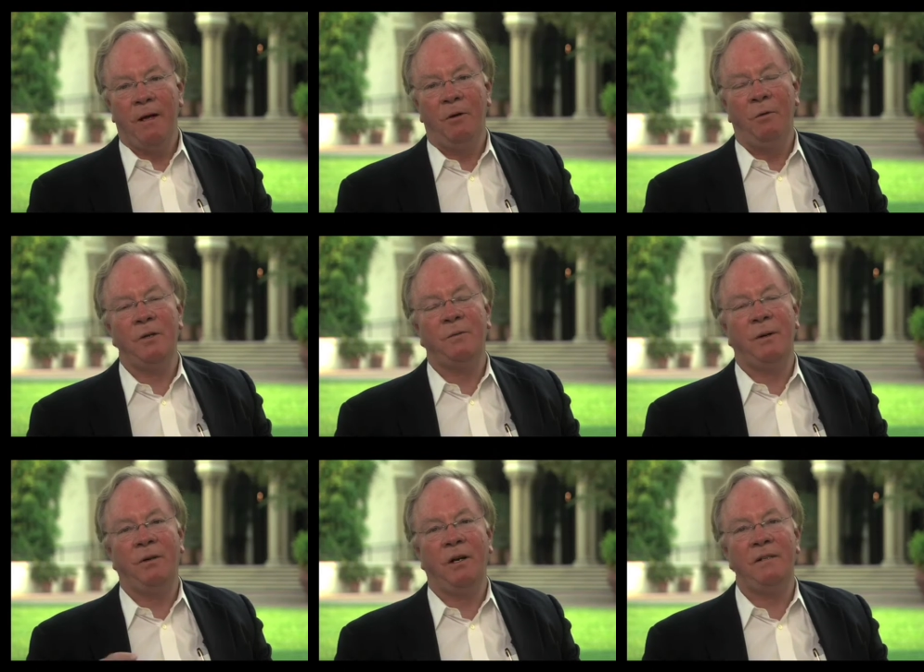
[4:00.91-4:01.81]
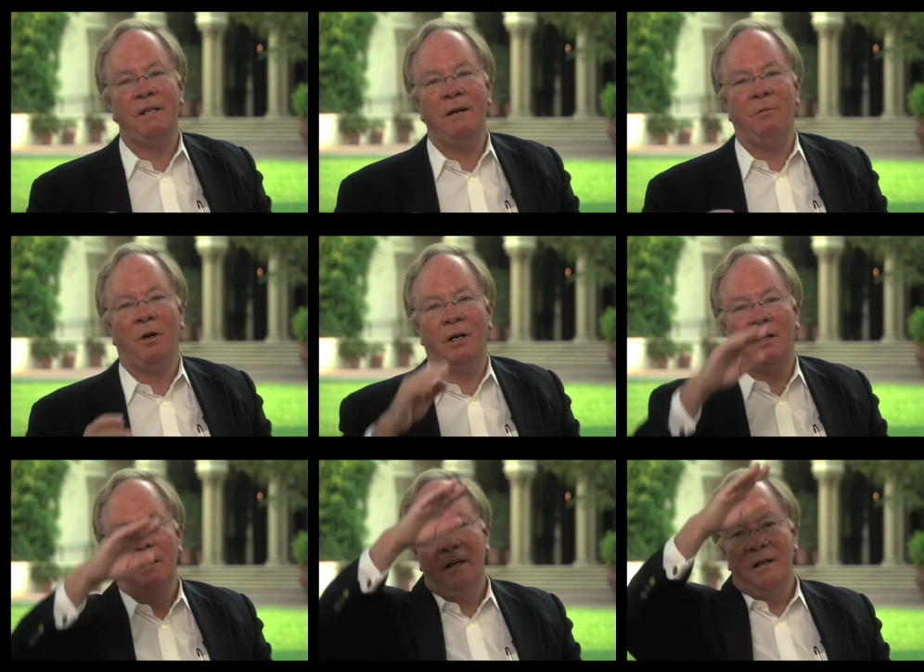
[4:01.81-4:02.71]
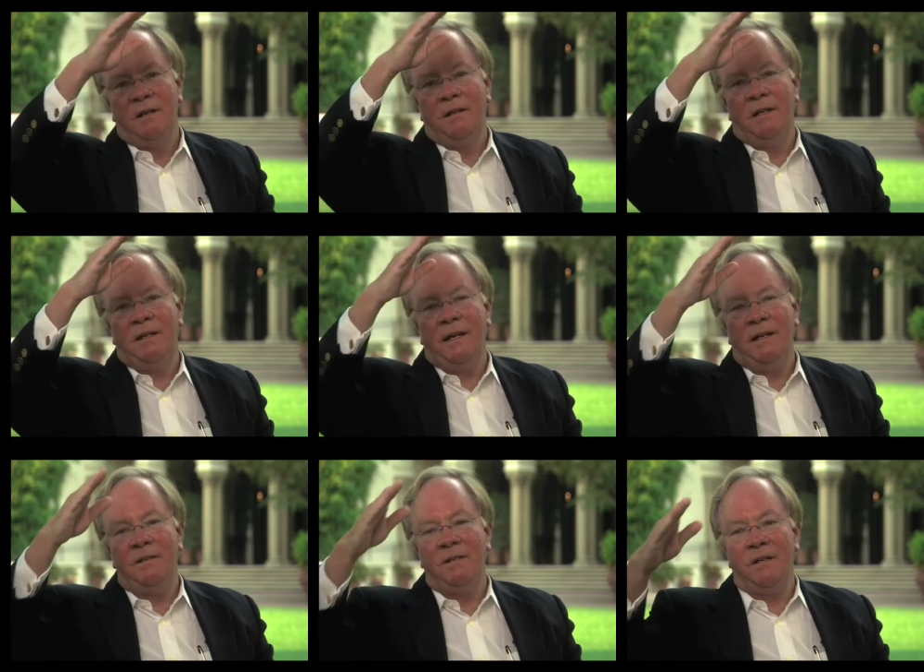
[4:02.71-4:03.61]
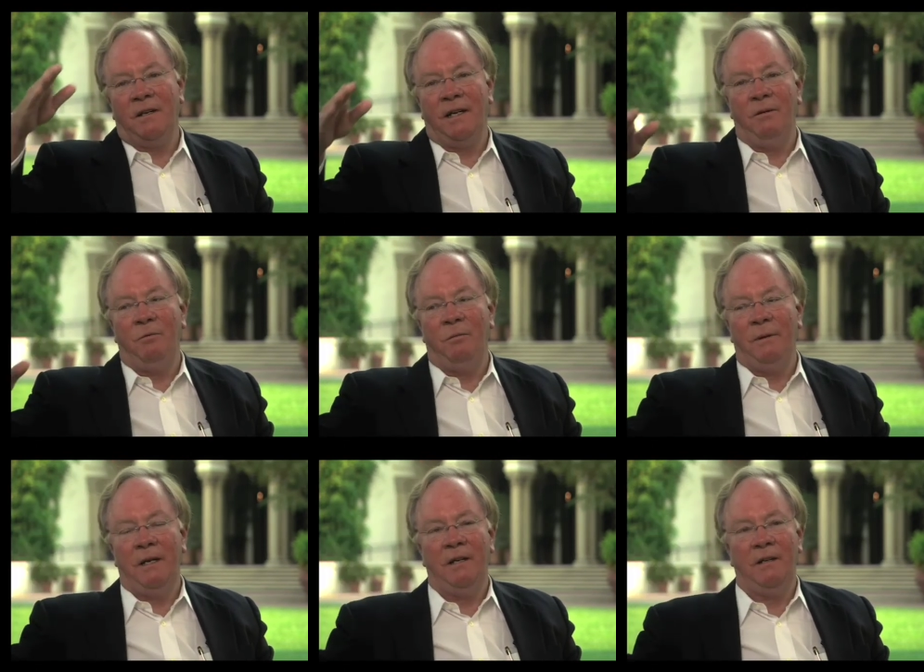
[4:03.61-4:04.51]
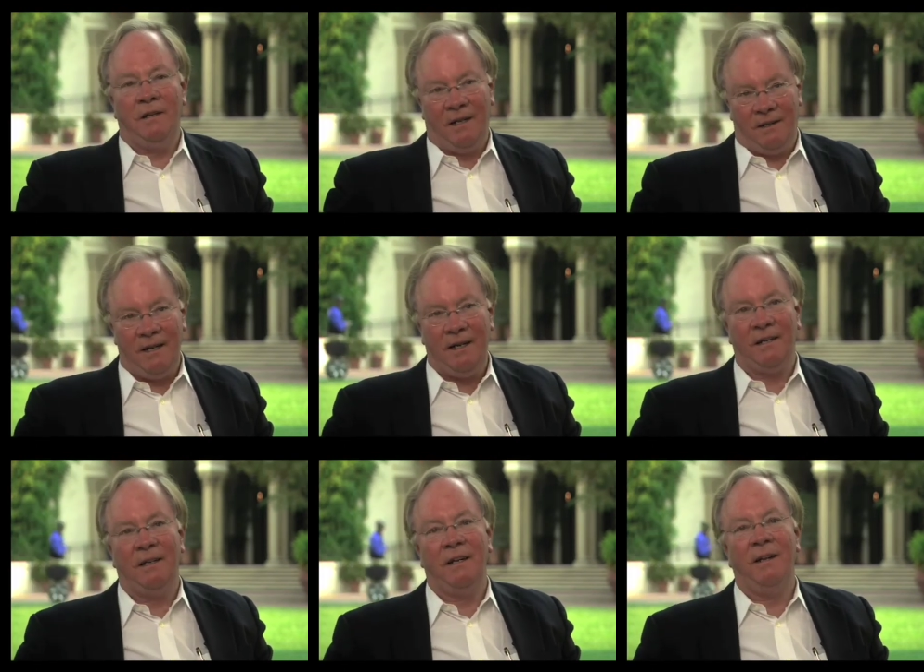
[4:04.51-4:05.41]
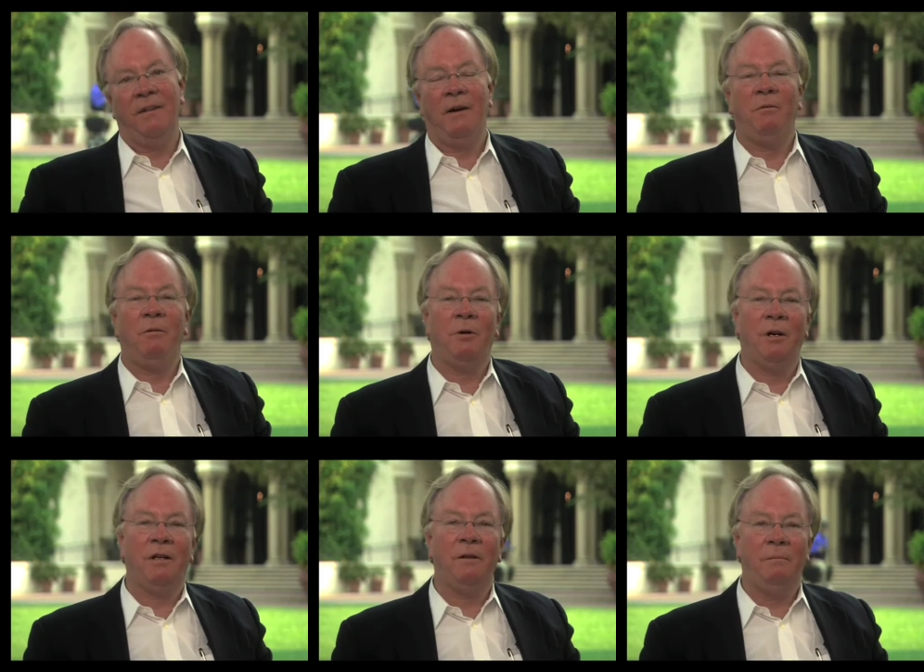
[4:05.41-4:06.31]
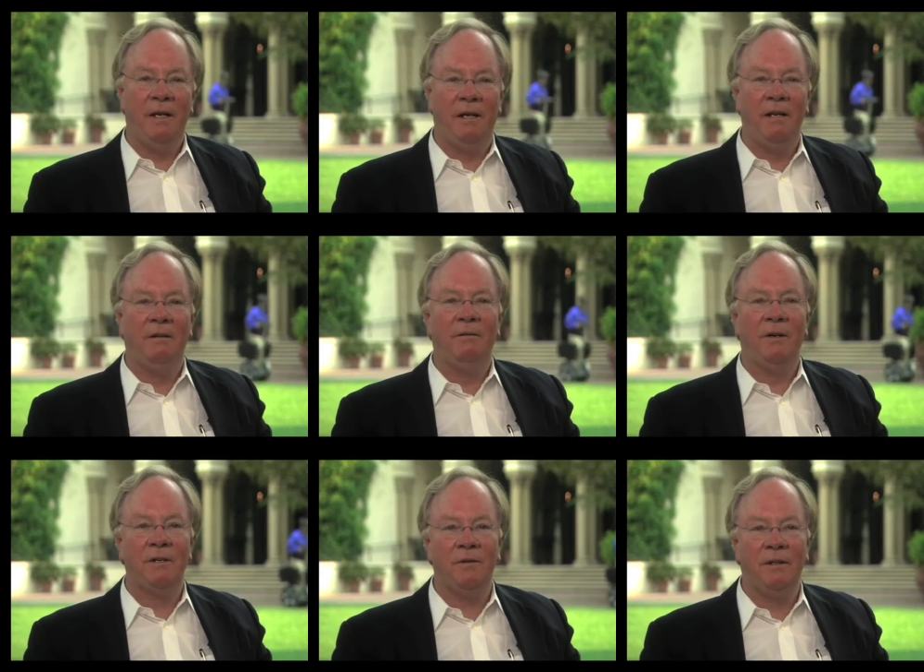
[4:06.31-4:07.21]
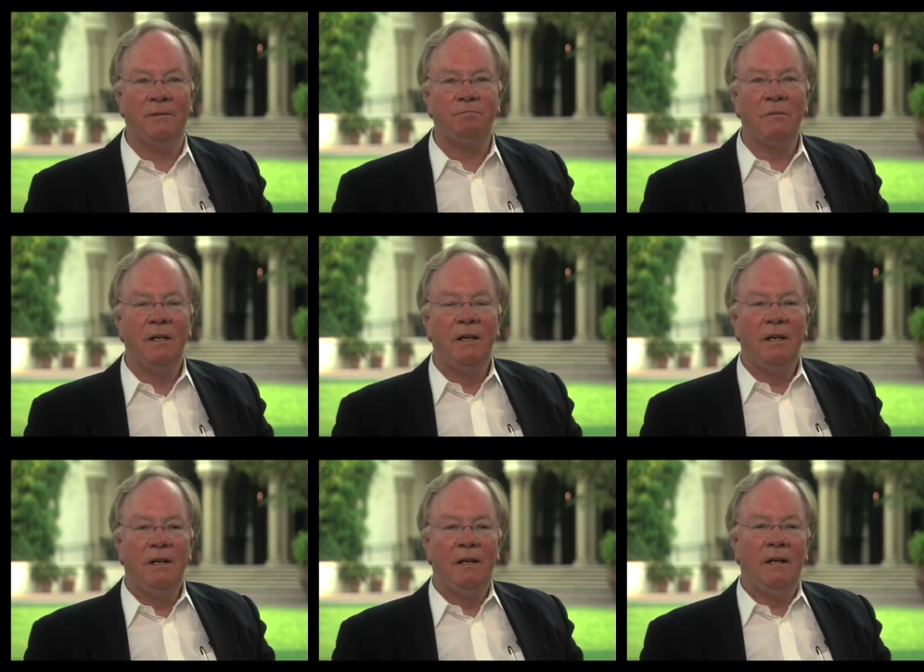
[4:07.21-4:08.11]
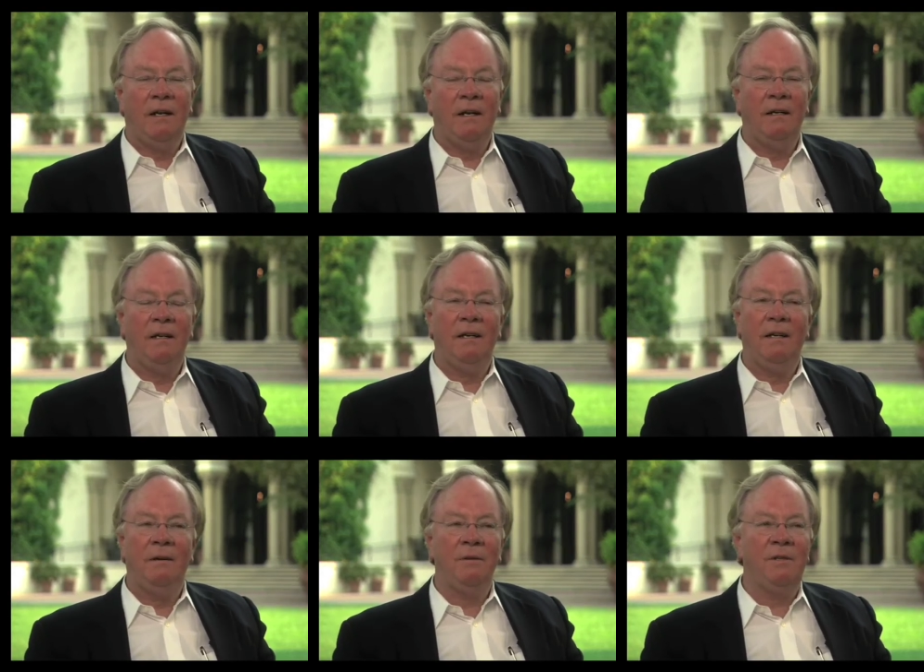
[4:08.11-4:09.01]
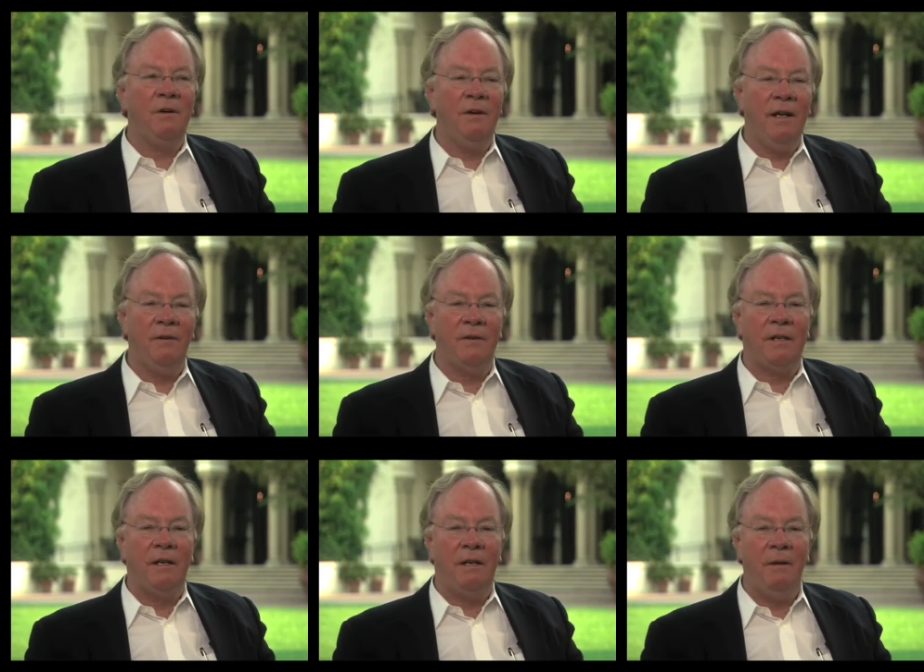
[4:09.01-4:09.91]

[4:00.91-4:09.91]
And once we cross that mark, the downside will be like that. And that will mark the peaking of U.S. oil. And it was so interesting.